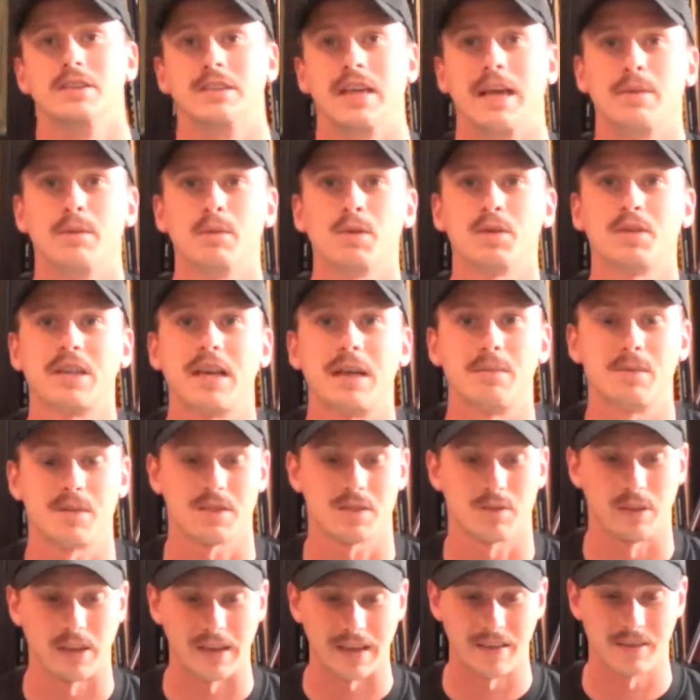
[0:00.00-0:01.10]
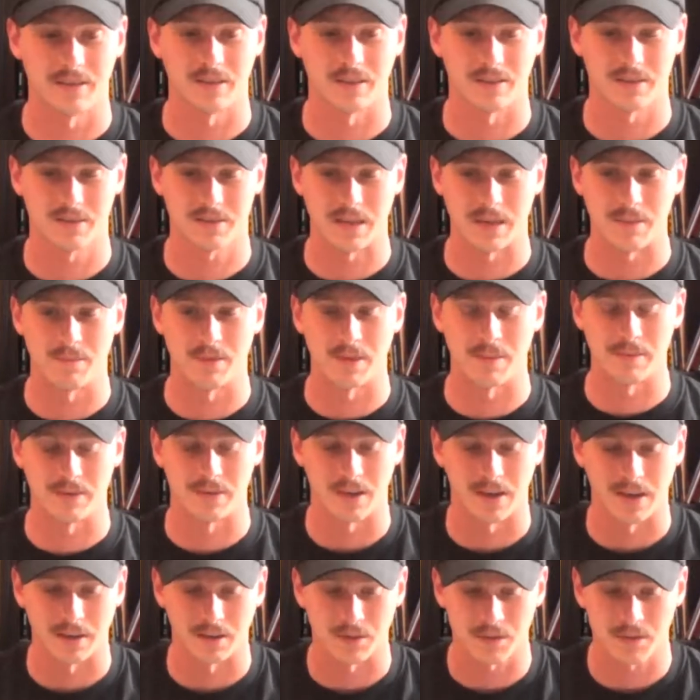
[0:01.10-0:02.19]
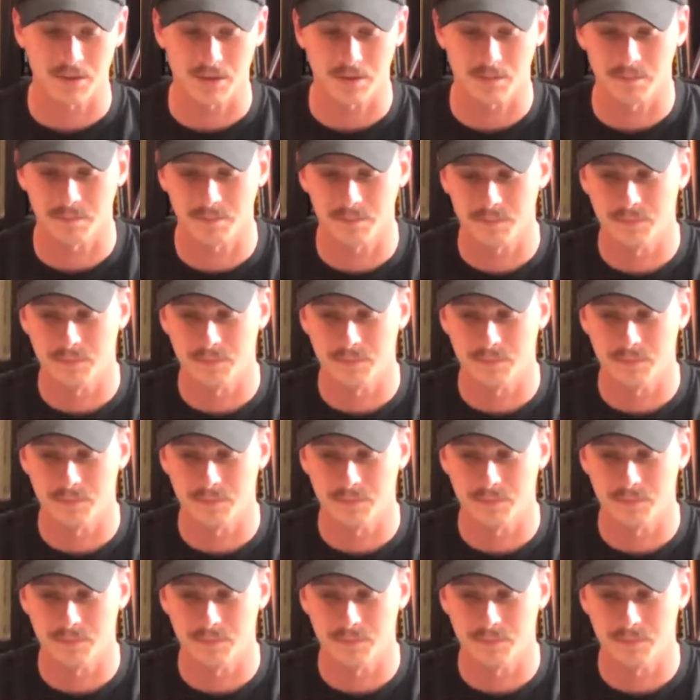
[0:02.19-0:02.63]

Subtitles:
Tablescapes landscaping tiles.